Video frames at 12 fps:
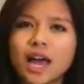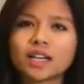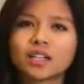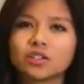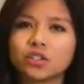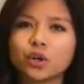
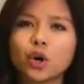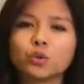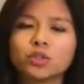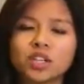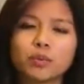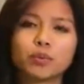act as their
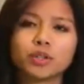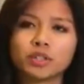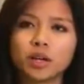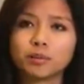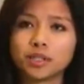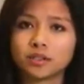own separate
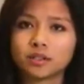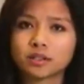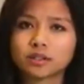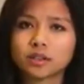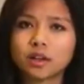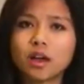
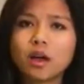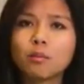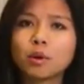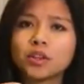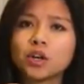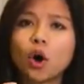subdisks,
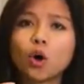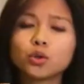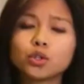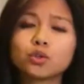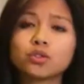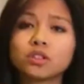but they all
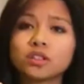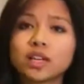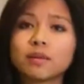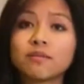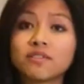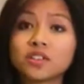use the
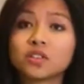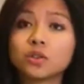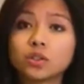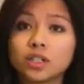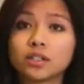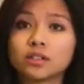same physical
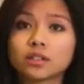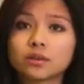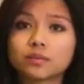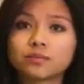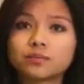disk.